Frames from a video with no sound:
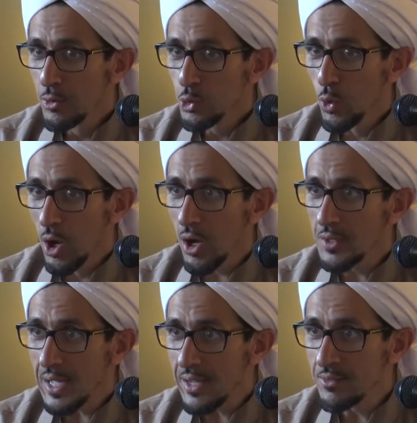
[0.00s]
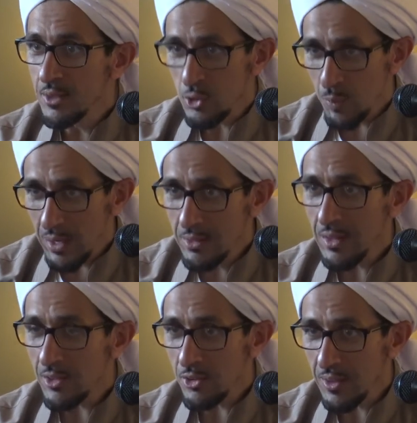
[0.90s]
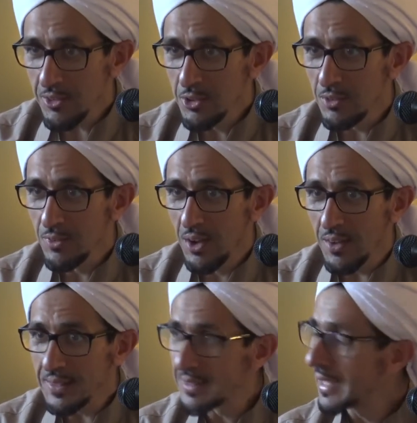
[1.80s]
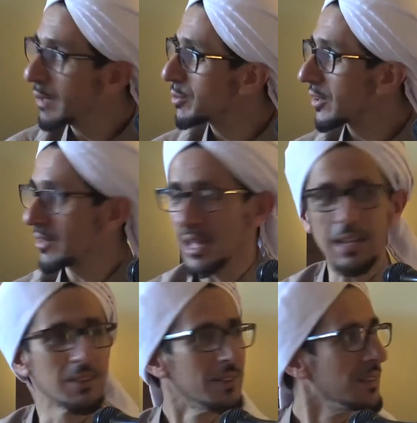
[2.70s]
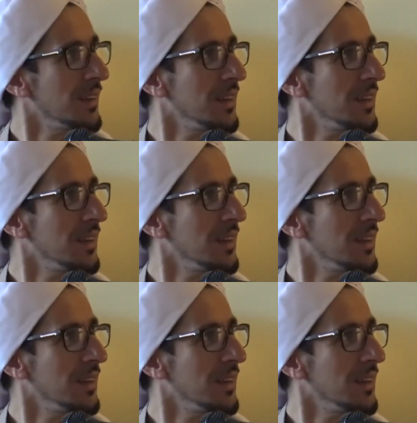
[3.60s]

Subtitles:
to God and respect it as a sanctuary of God and keep just khalas.